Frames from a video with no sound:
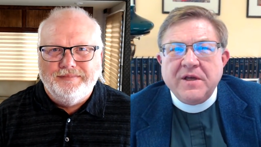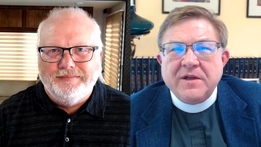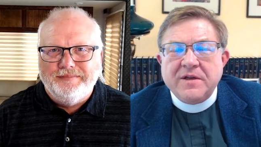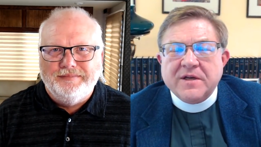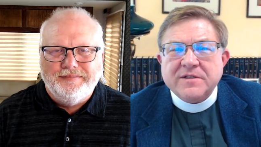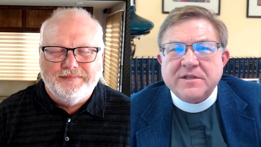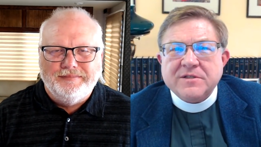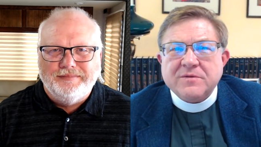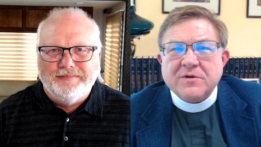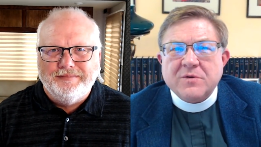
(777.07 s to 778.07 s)
Speaker 1: does
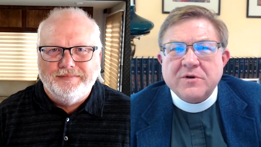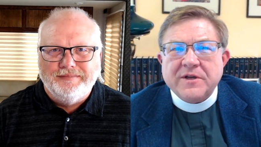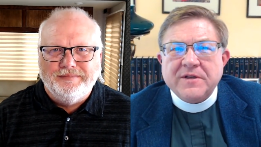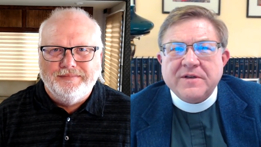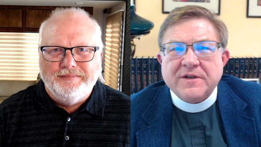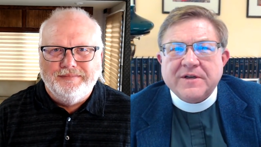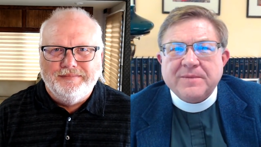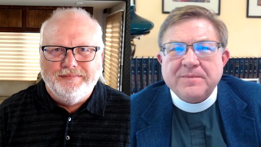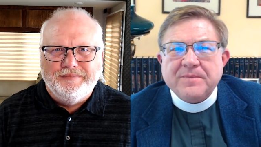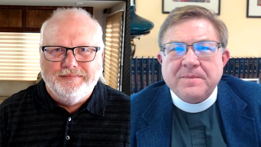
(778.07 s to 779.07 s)
his recorded uh,
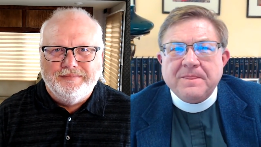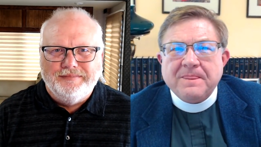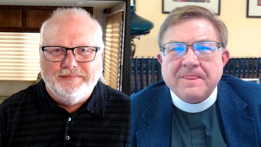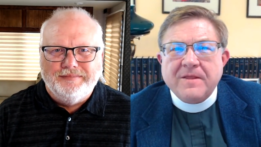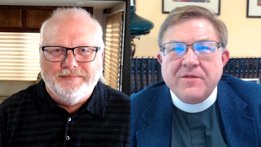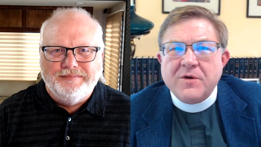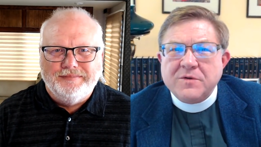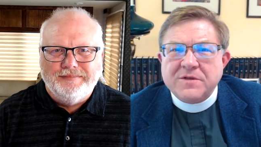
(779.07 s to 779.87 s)
those